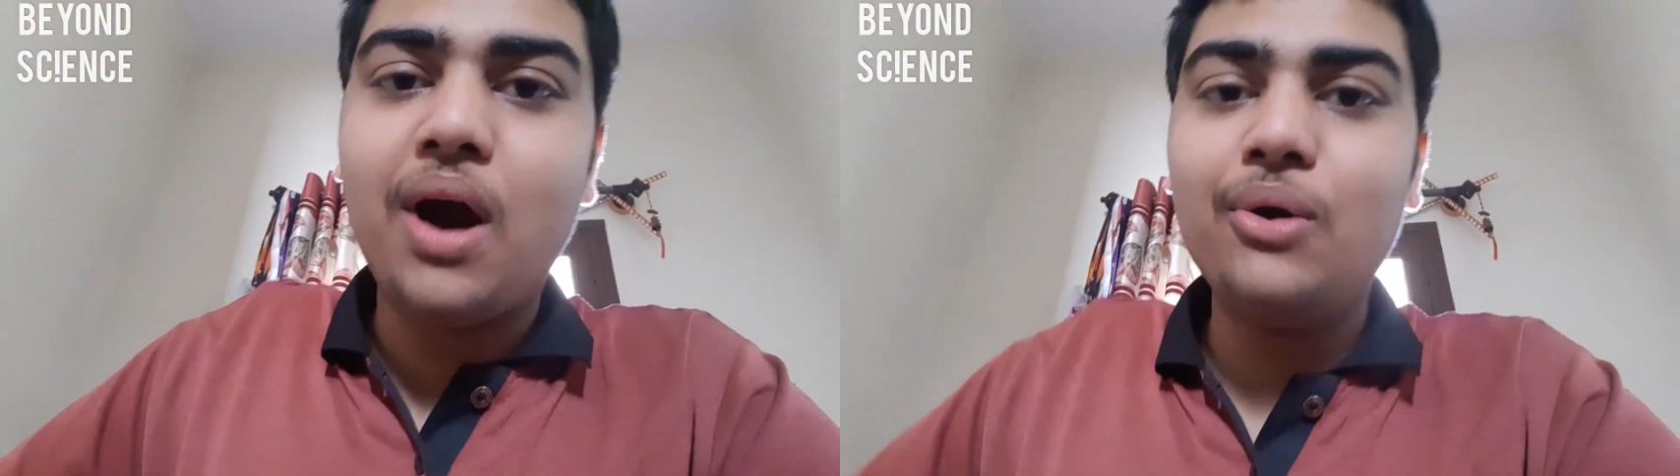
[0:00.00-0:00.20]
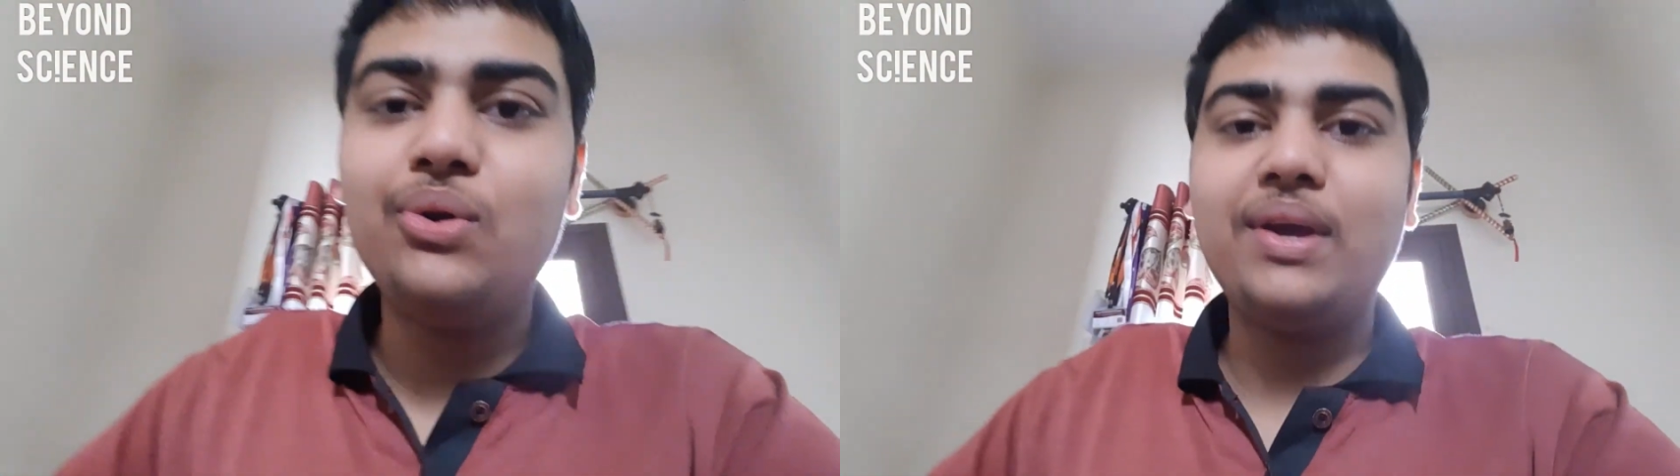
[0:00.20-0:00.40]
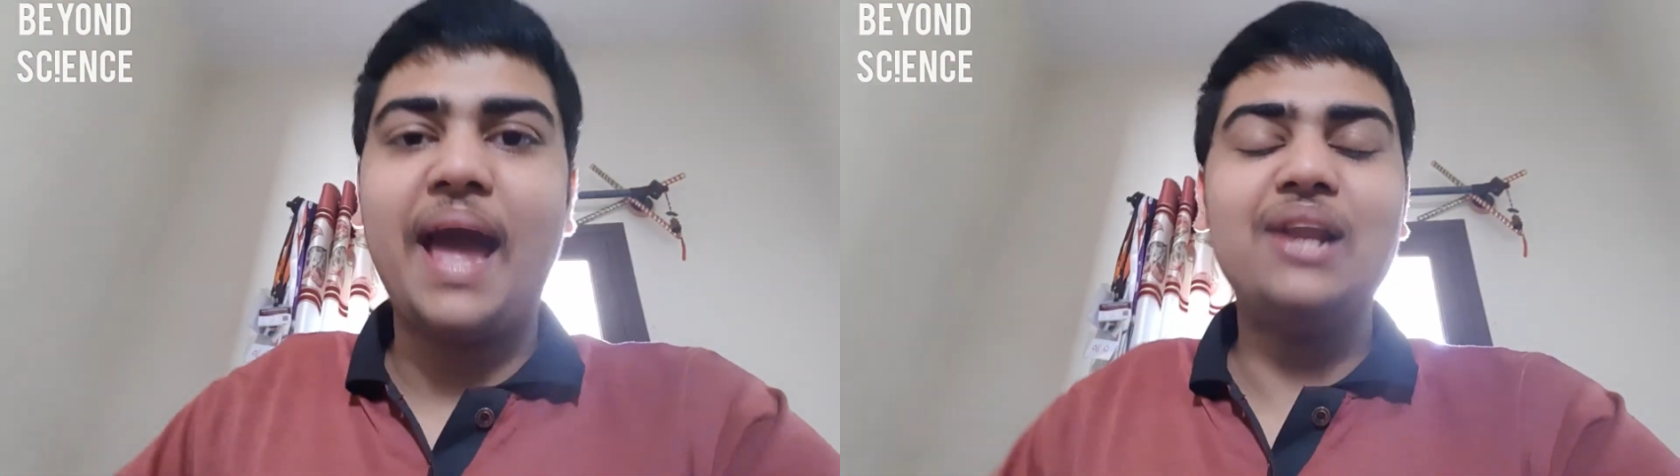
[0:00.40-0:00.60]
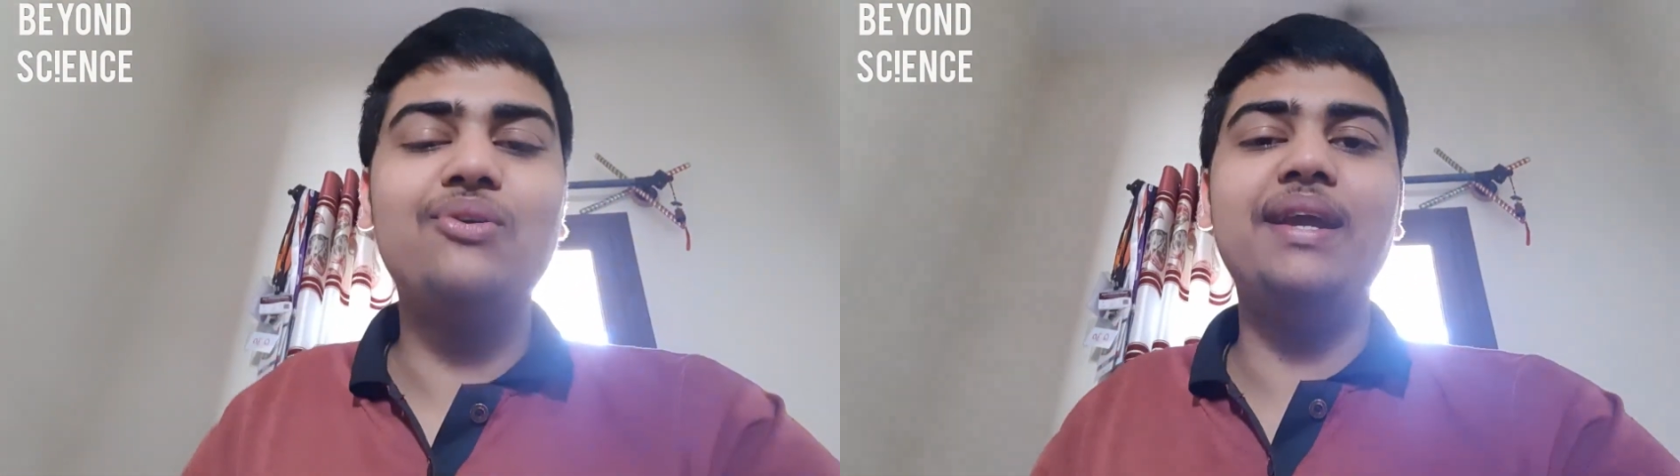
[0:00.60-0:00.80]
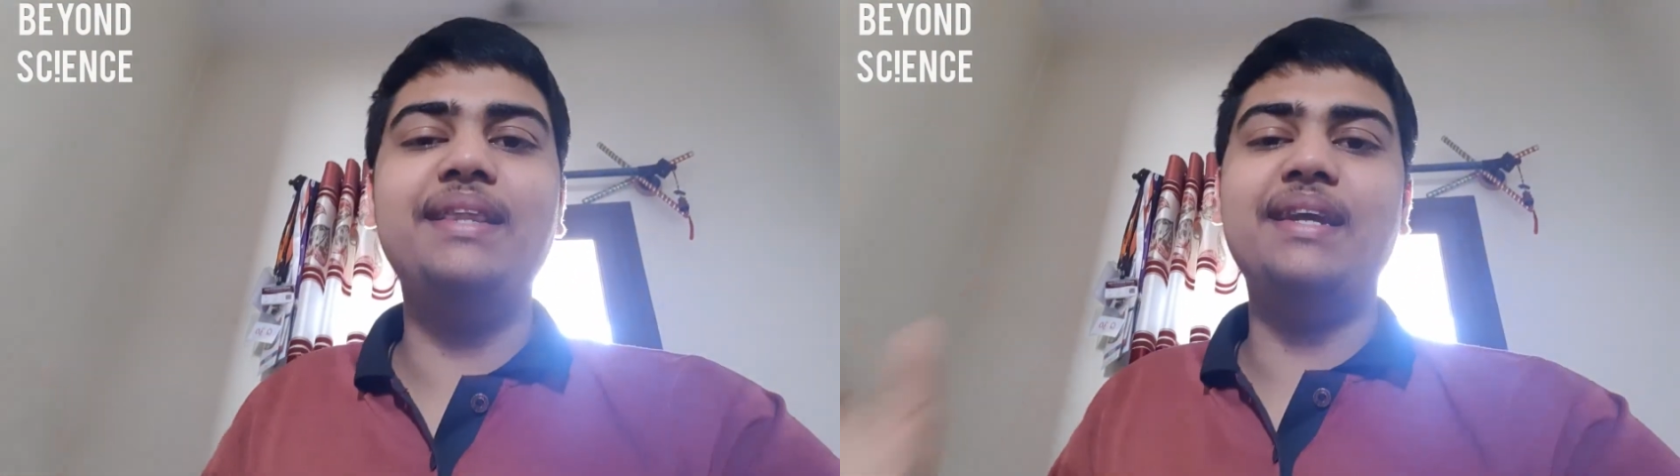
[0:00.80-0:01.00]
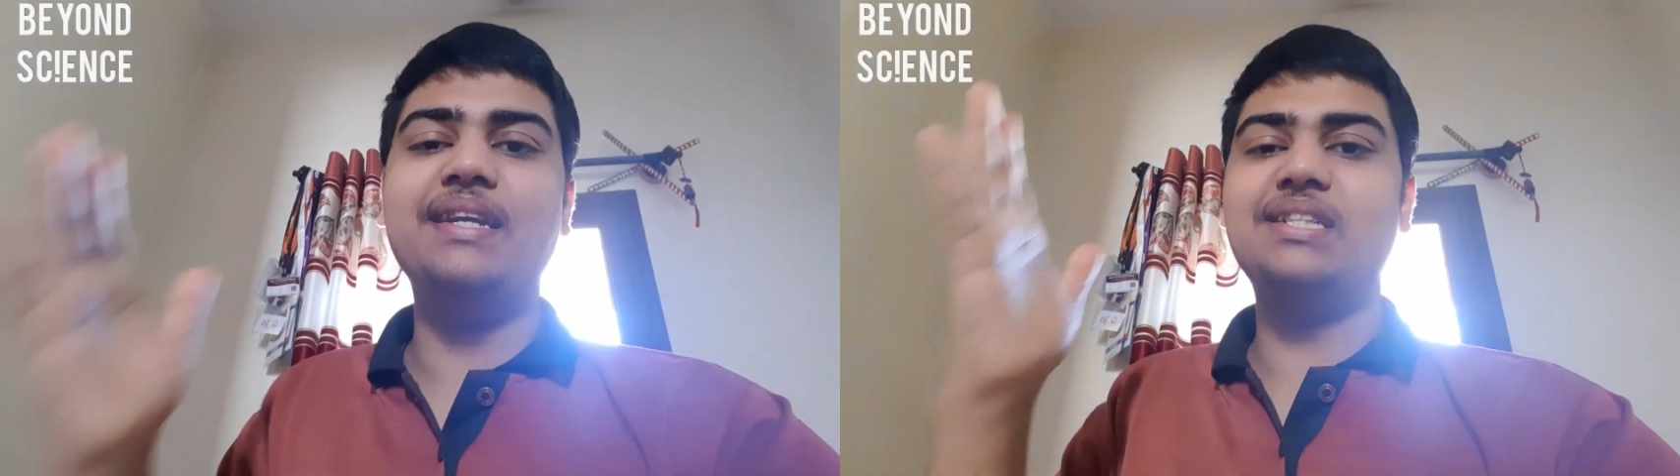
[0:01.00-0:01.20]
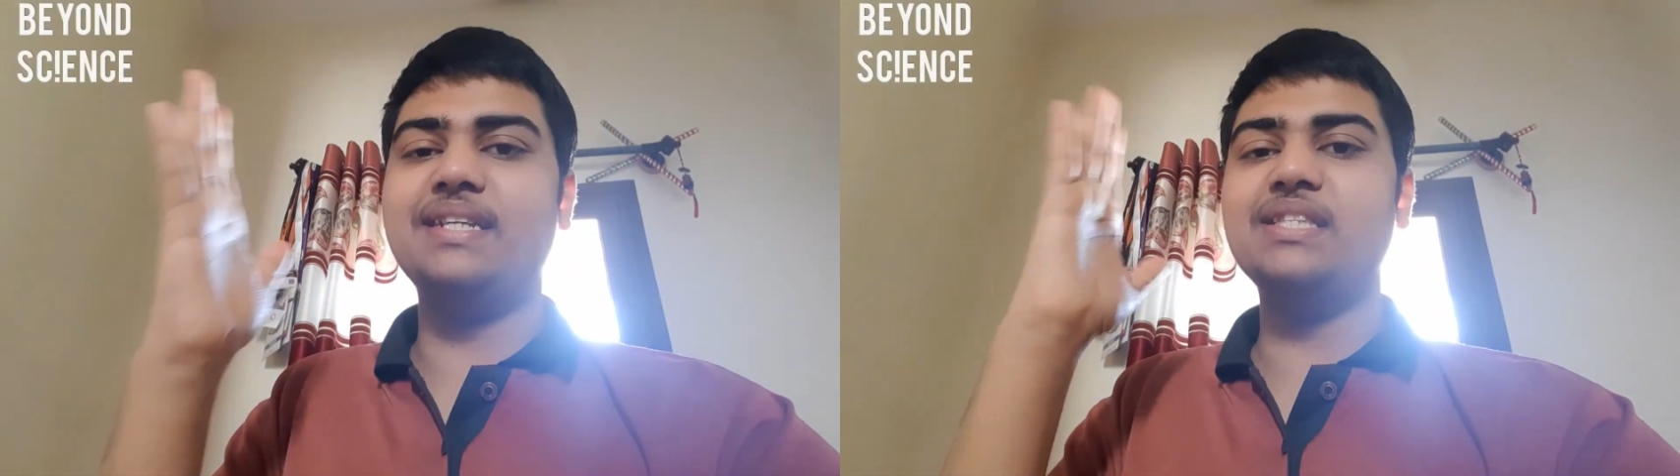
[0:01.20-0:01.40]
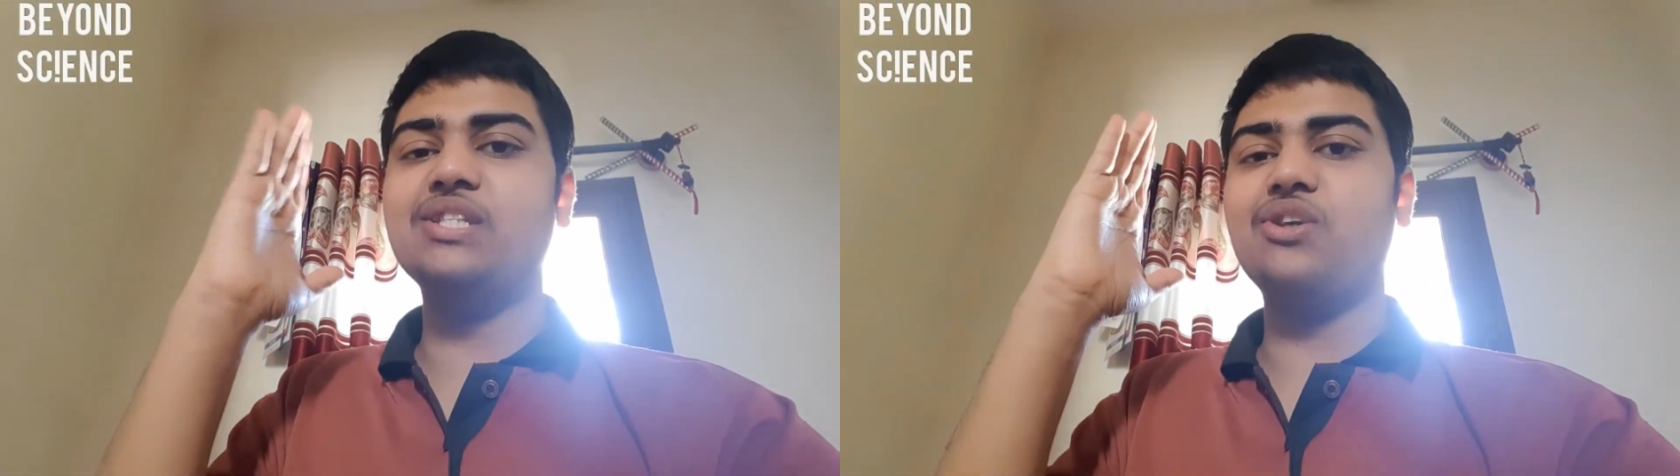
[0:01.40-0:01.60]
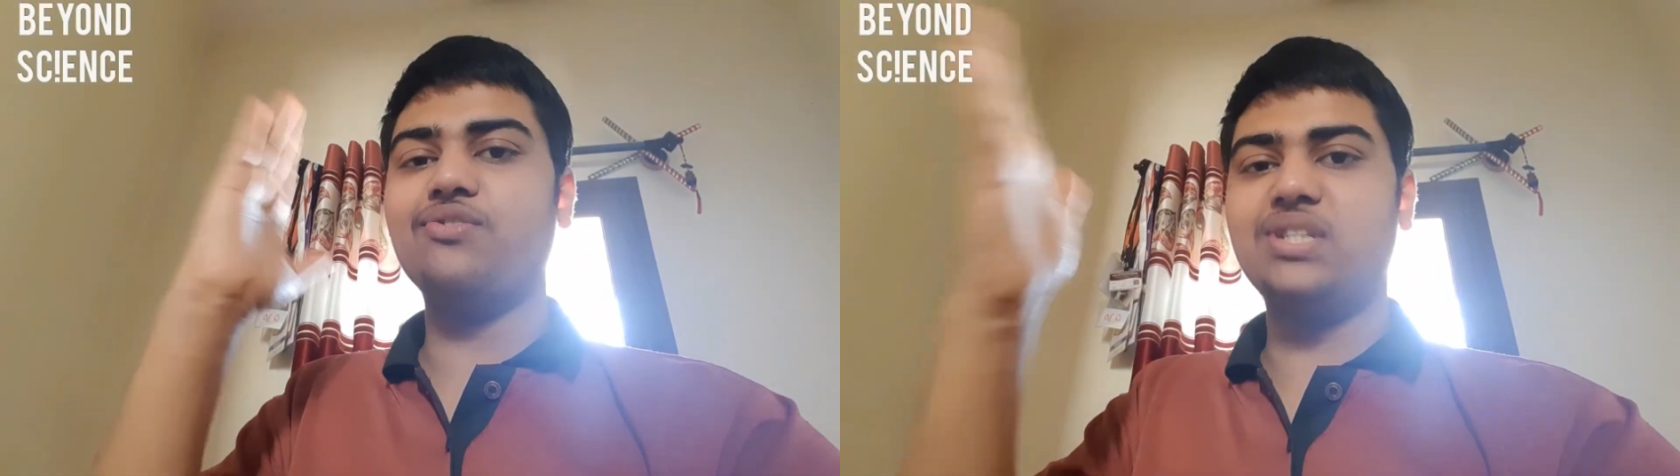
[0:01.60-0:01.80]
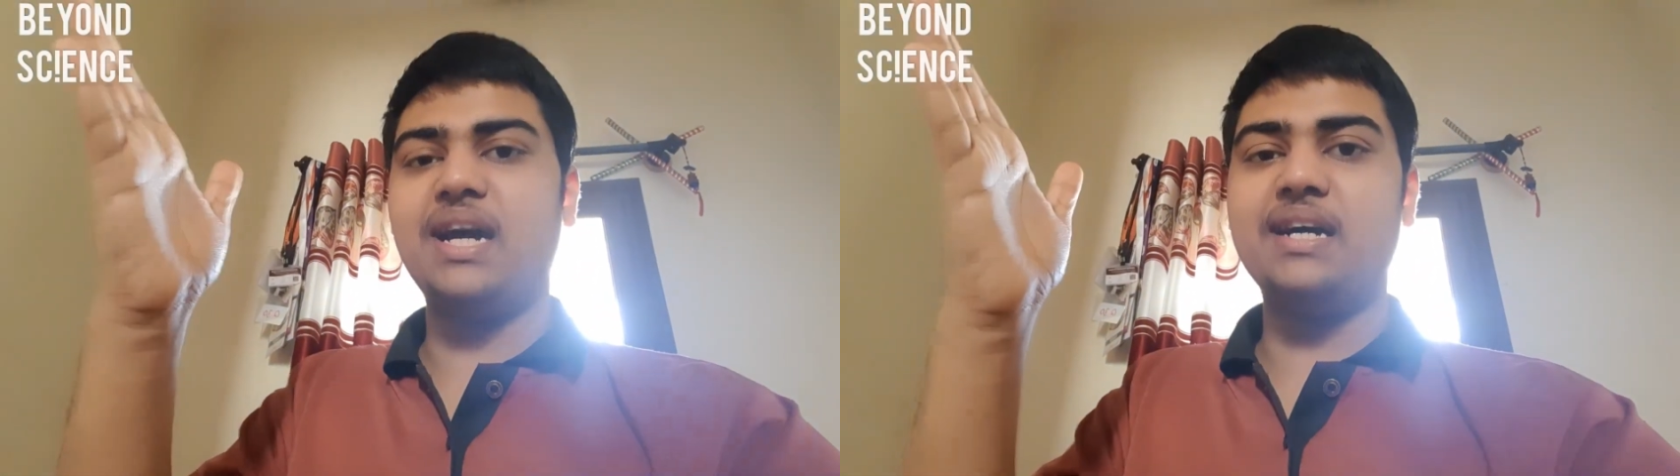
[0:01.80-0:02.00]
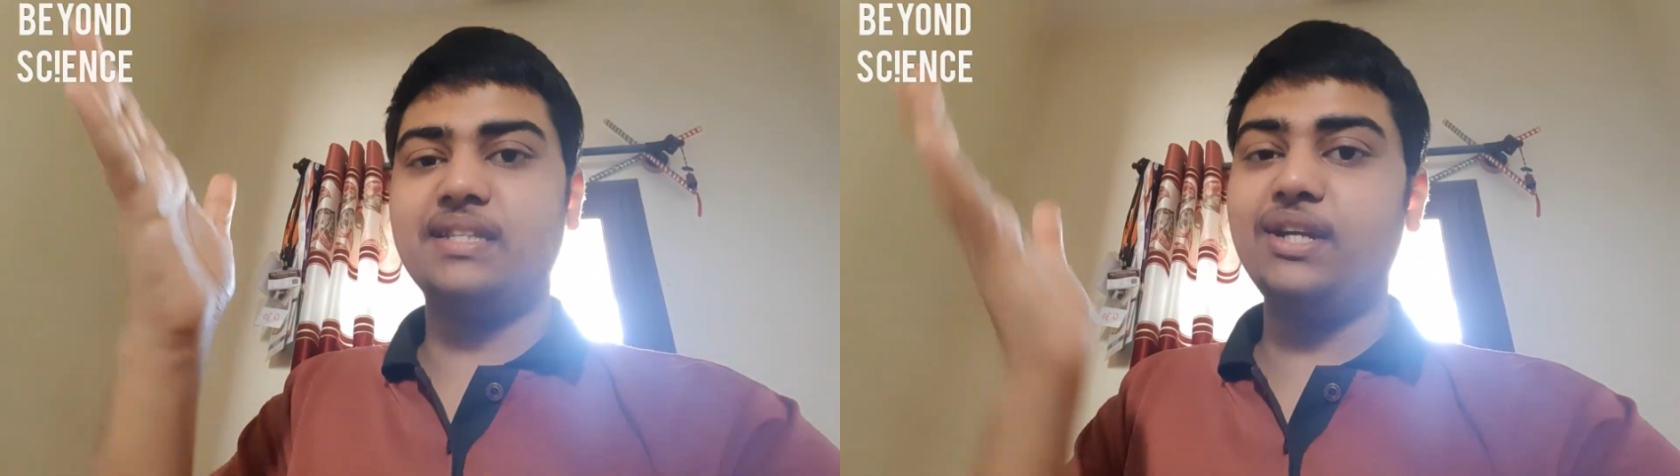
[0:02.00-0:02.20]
how to calculate the distances of stars.